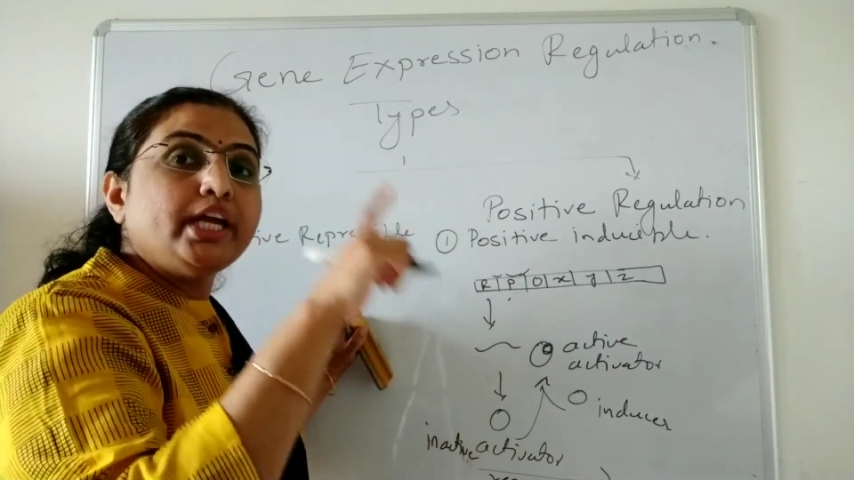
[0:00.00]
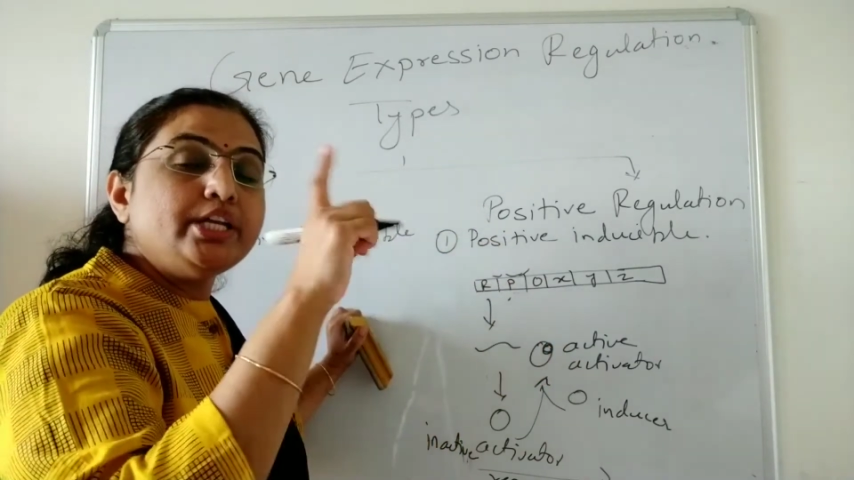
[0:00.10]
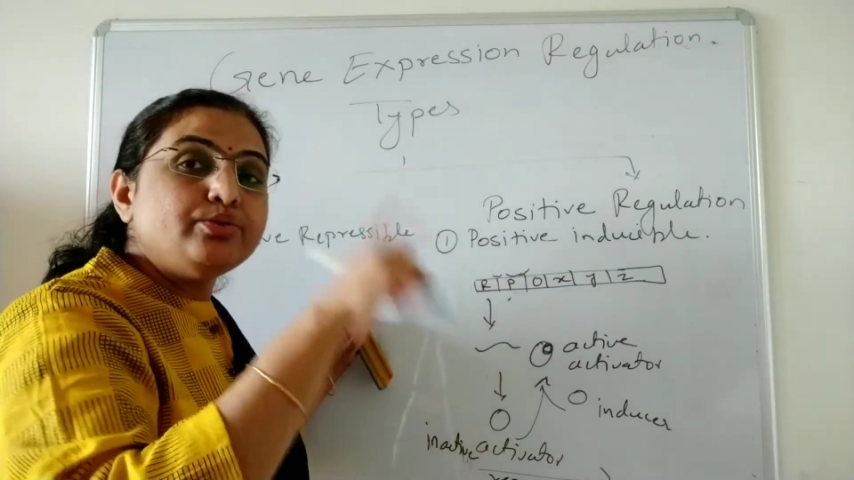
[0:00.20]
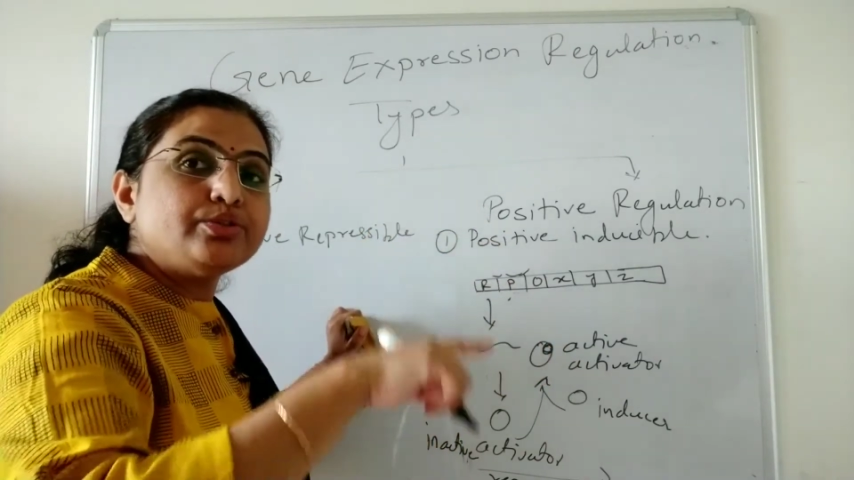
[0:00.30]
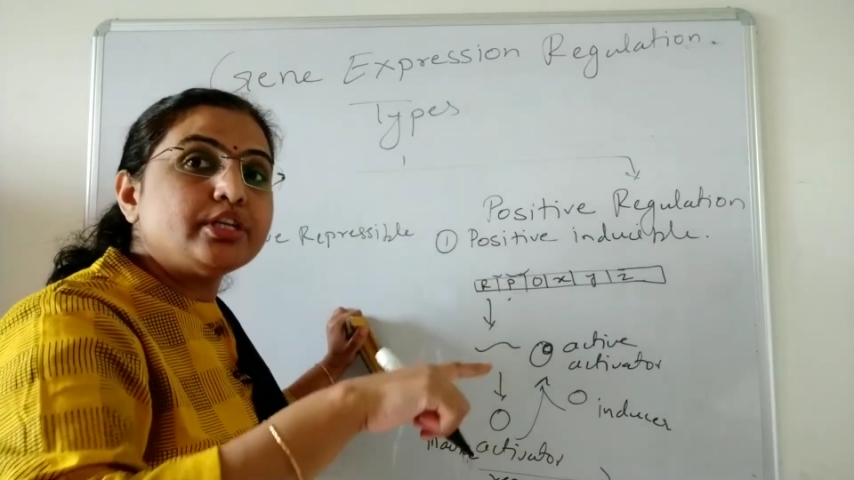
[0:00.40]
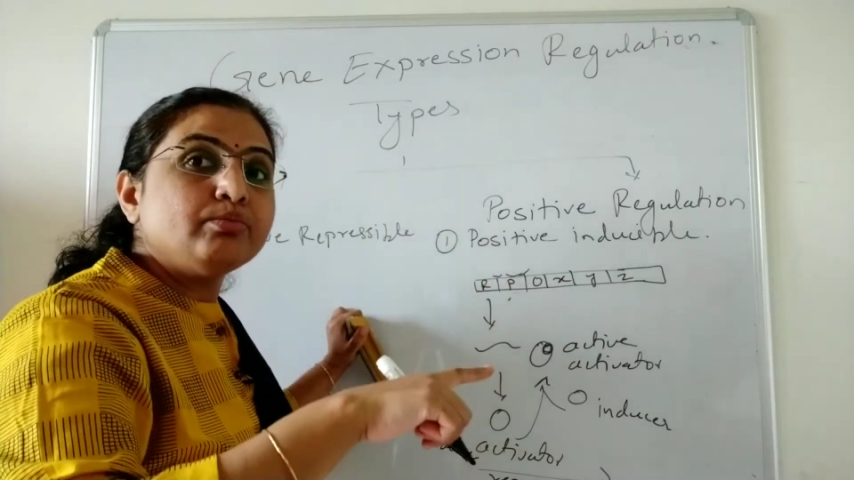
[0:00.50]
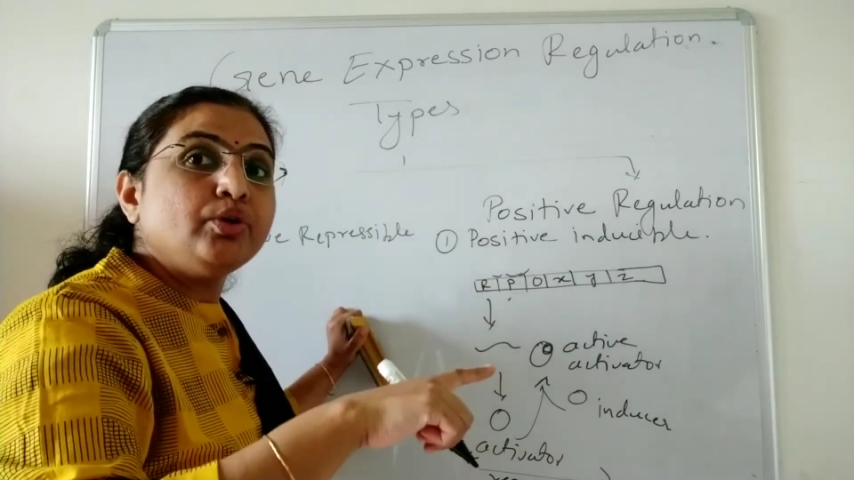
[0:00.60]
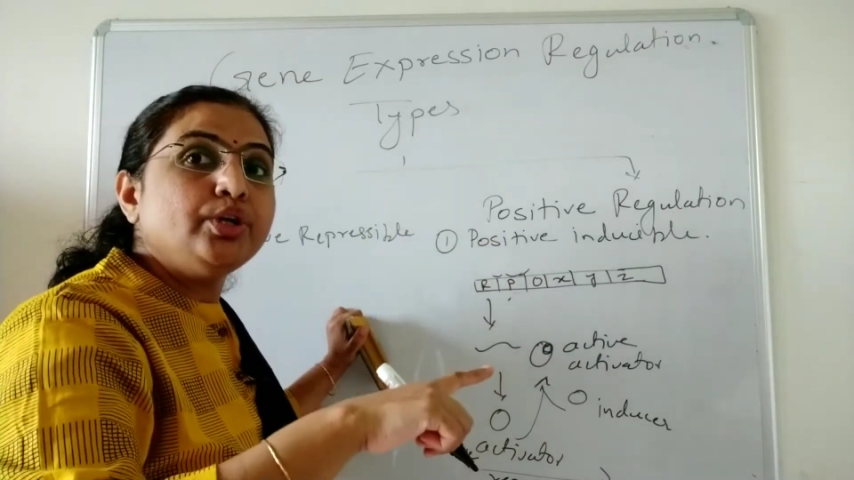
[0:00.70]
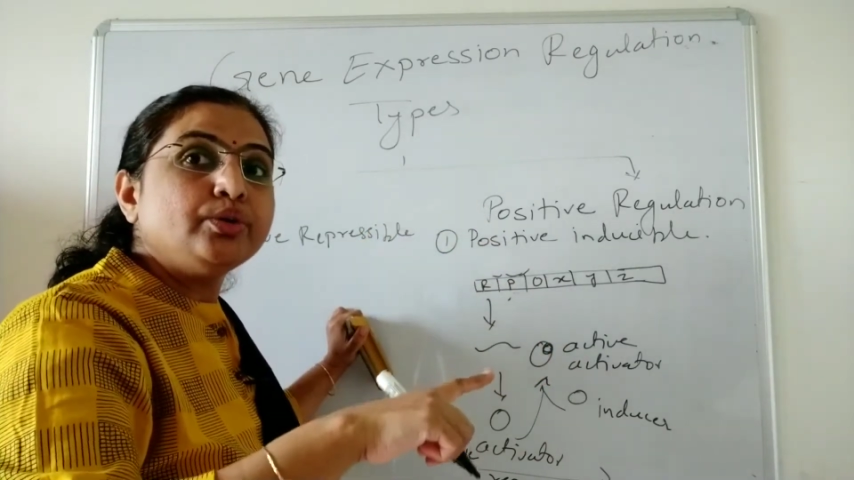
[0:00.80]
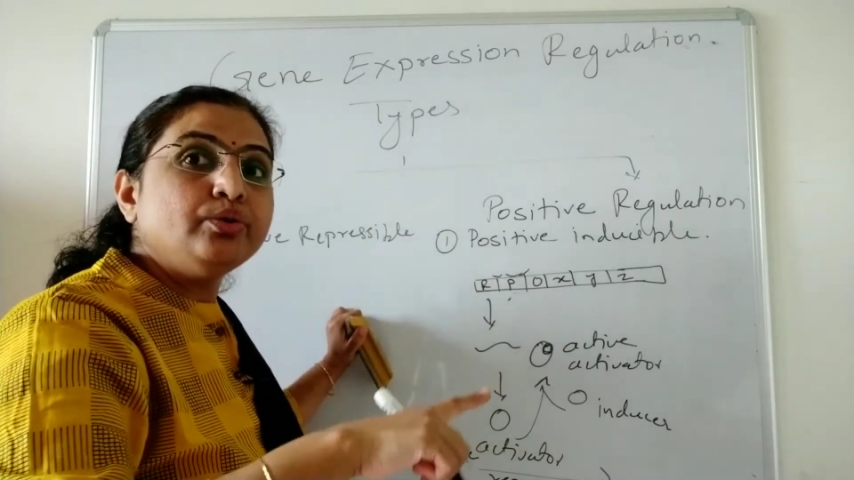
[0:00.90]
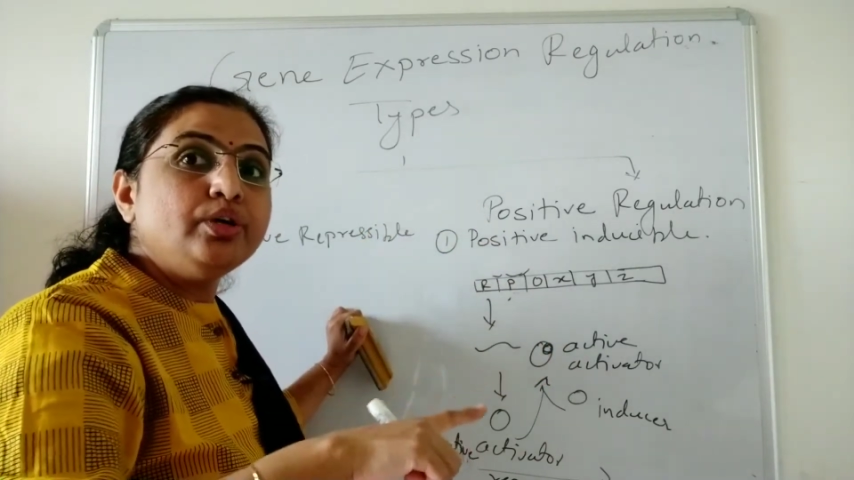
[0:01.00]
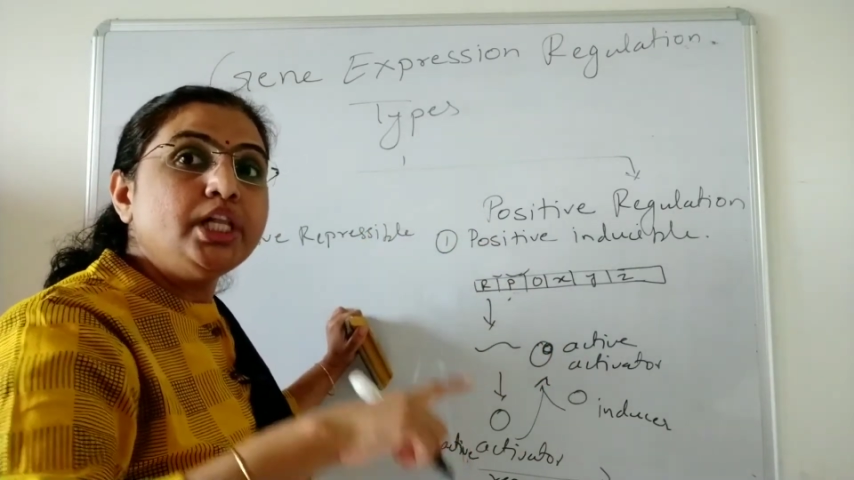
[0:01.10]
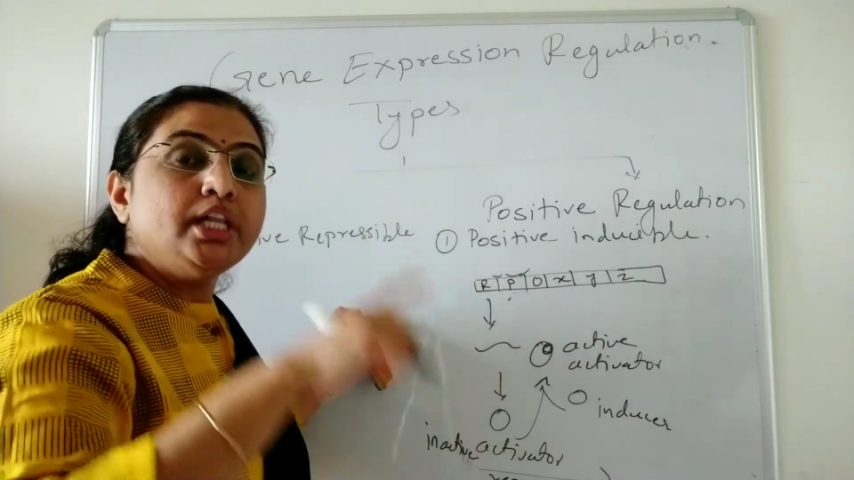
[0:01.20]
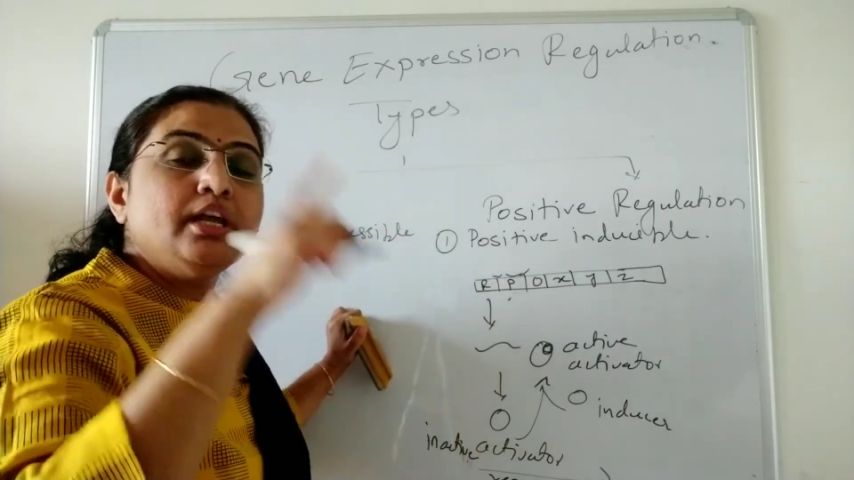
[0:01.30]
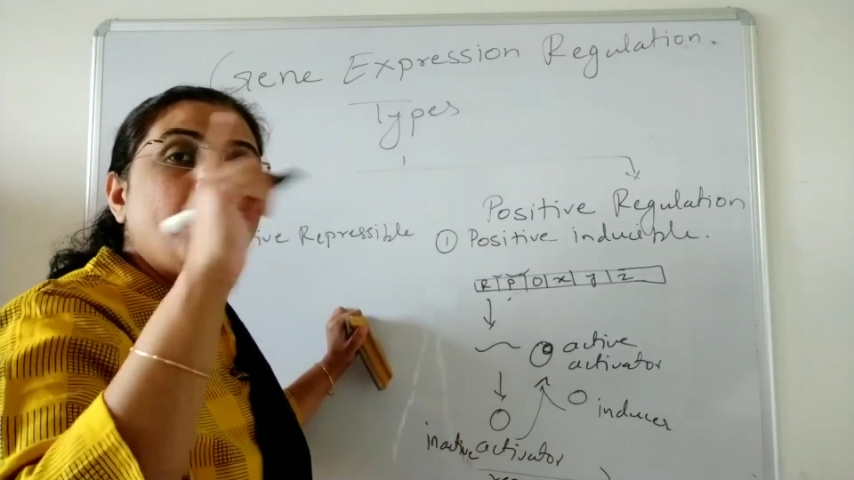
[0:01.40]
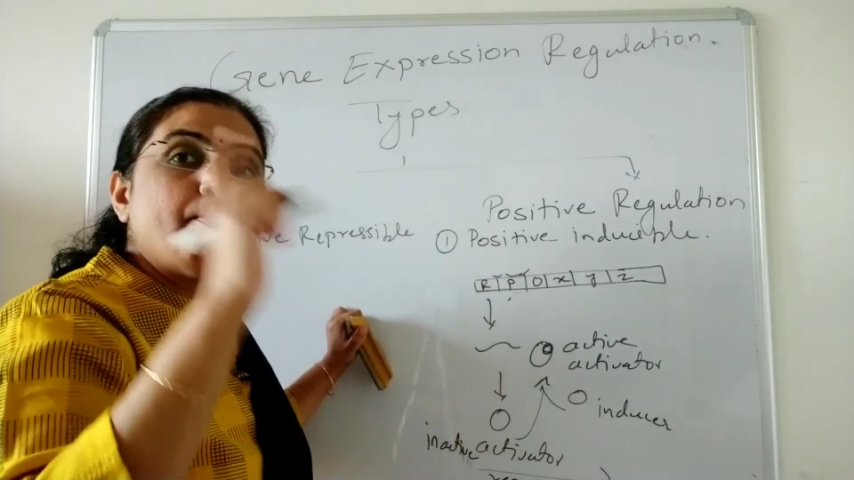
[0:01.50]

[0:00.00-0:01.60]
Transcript: inducer molecule